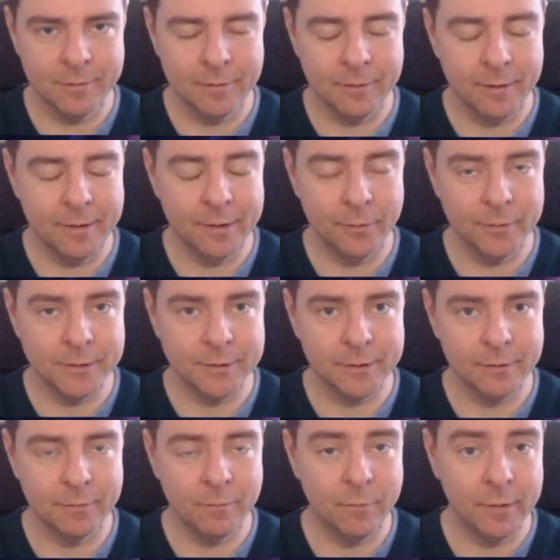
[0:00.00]
a language
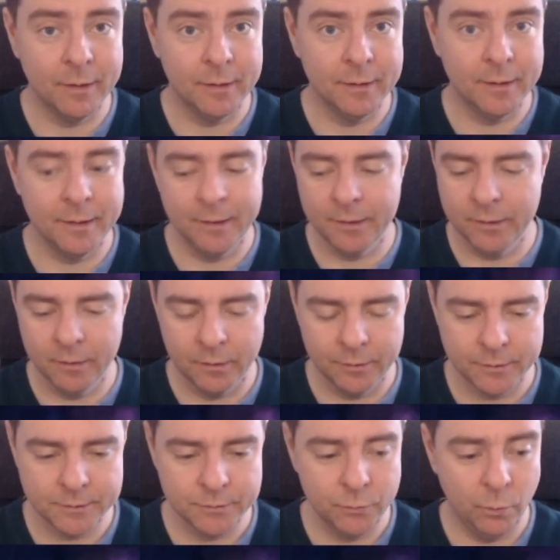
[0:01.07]
here in Finland, I need to
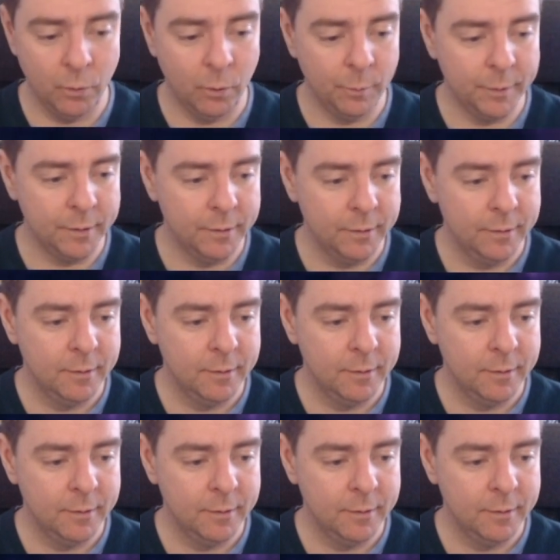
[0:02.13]
learn Suomi,